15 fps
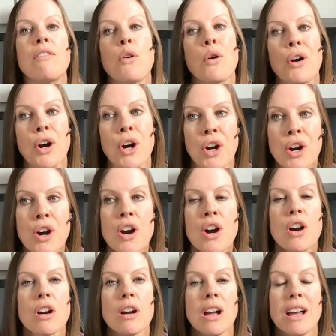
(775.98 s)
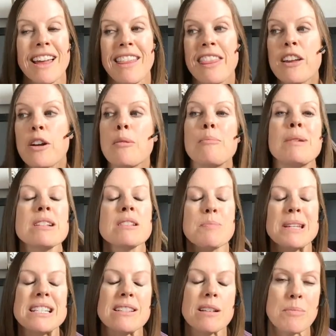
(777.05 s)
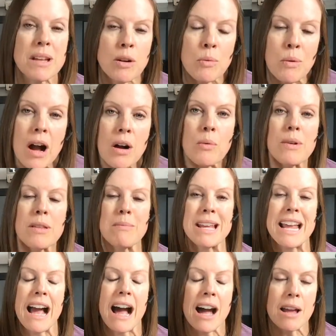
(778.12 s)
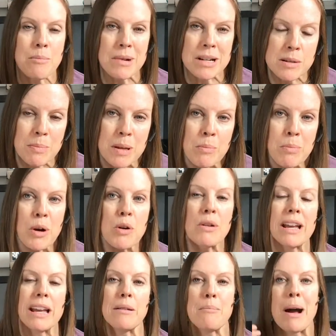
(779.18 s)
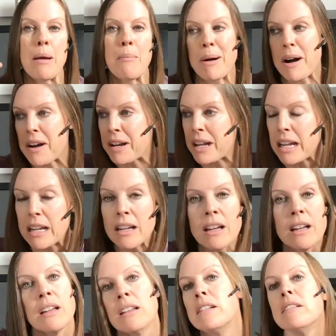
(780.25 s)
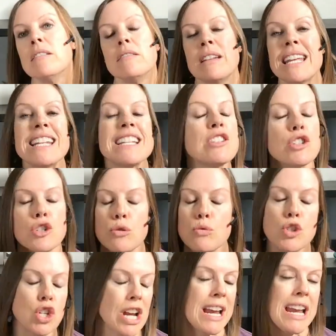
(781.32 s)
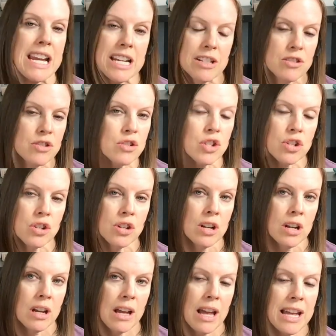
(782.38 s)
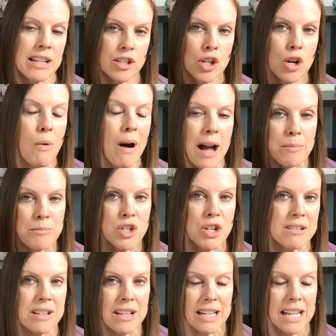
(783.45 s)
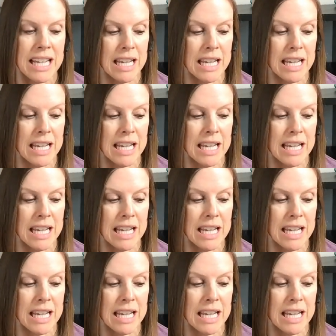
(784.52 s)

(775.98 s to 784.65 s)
for her there must be something wrong with me. I must be broken. My body needs to change. And so I'm just going to